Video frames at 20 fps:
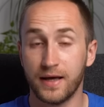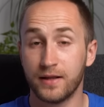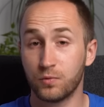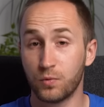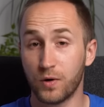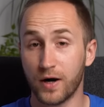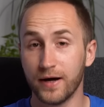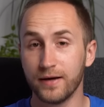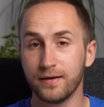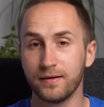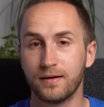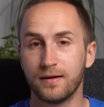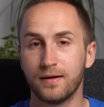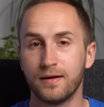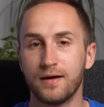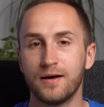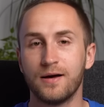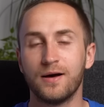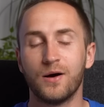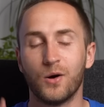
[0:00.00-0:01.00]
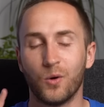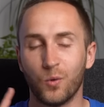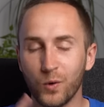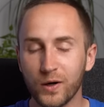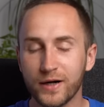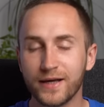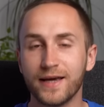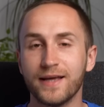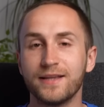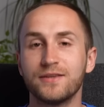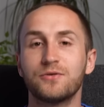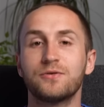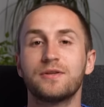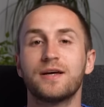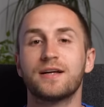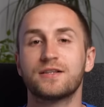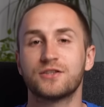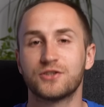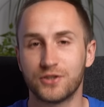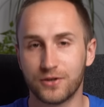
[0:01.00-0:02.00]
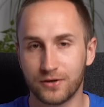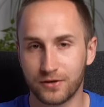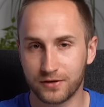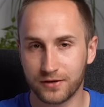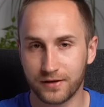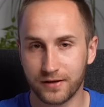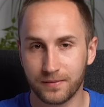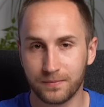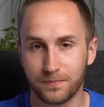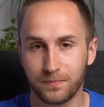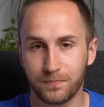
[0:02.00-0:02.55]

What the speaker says: And why? We'll get to that shortly.